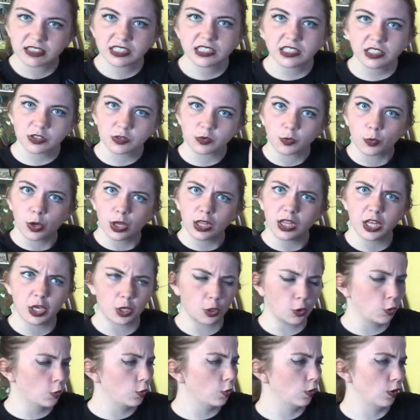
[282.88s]
This is a really
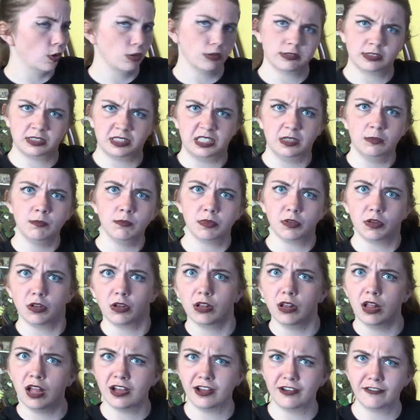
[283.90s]
cool
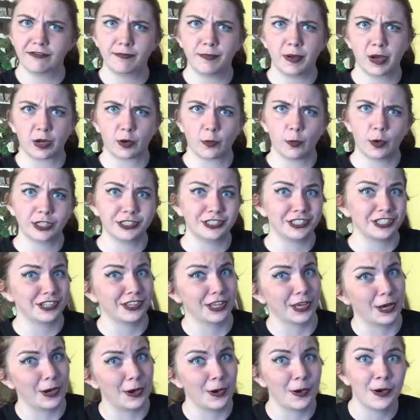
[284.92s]
symbol of Pukwudgie,
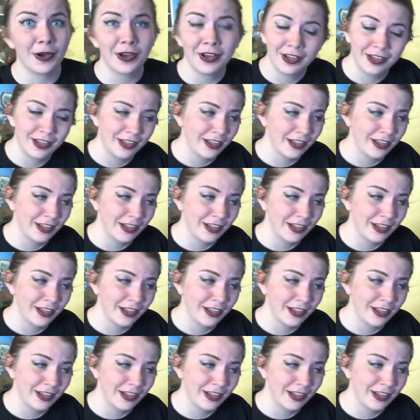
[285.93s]
though.